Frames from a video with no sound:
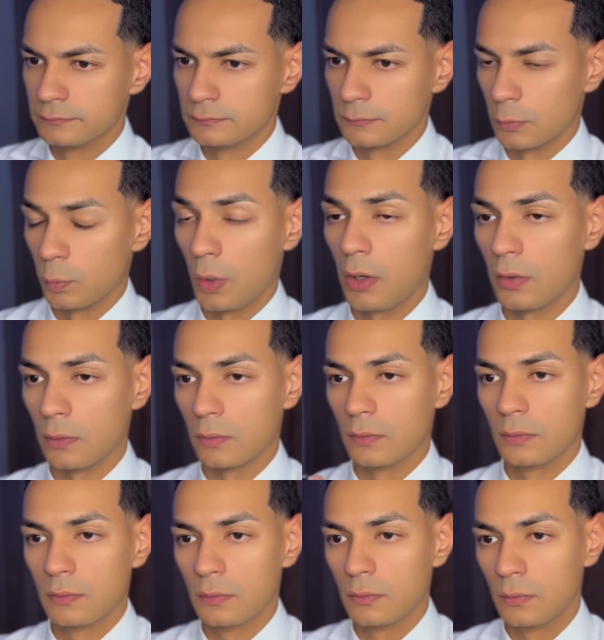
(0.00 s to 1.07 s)
Whoa.
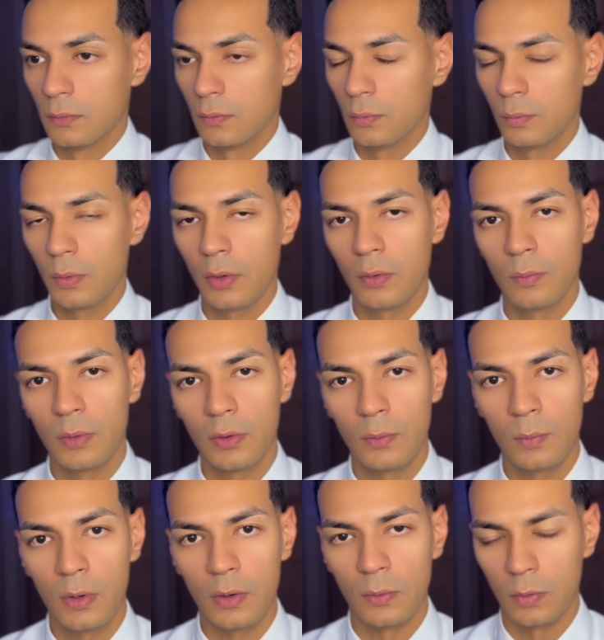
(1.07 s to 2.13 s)
Whoa, whoa,
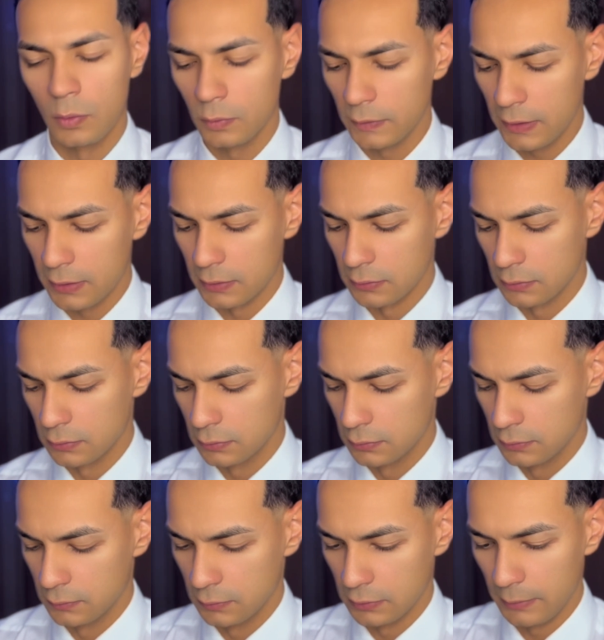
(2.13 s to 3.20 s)
whoa. Hold on.
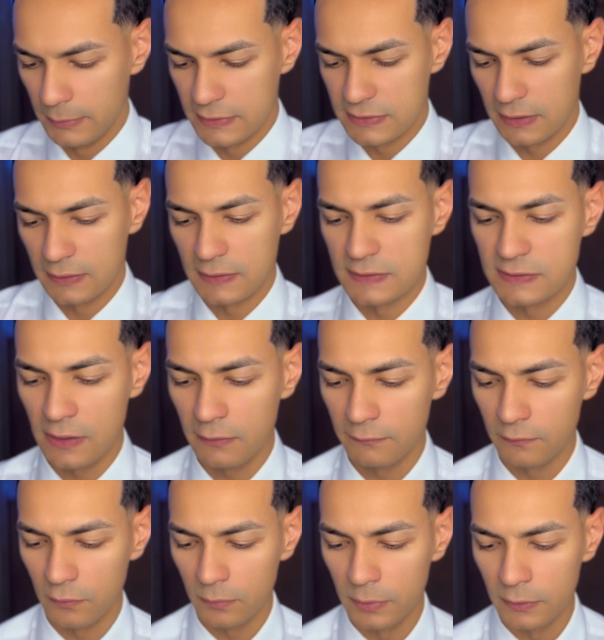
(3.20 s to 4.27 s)
Let me set this down
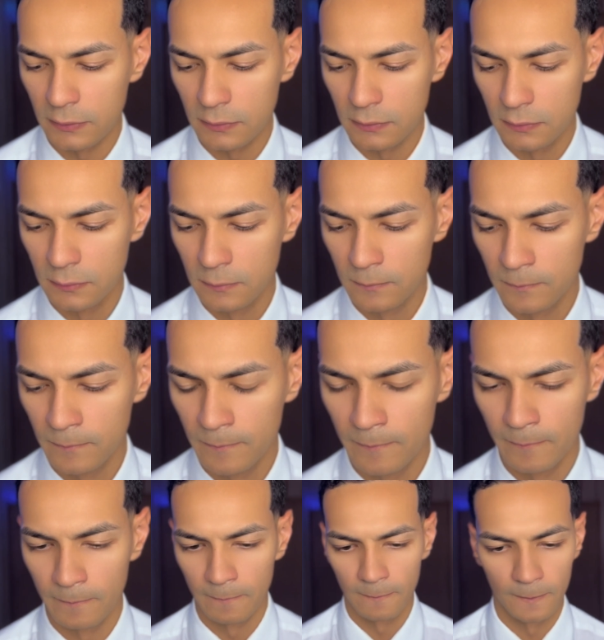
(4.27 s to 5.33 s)
for a bit.
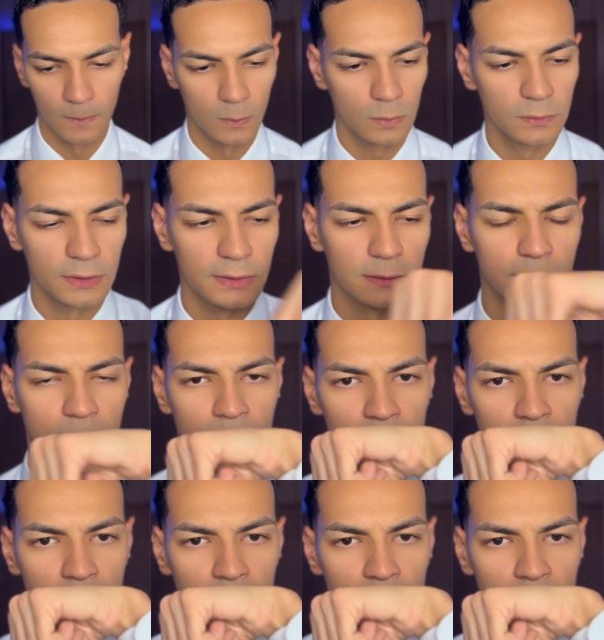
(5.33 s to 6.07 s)
Hold on.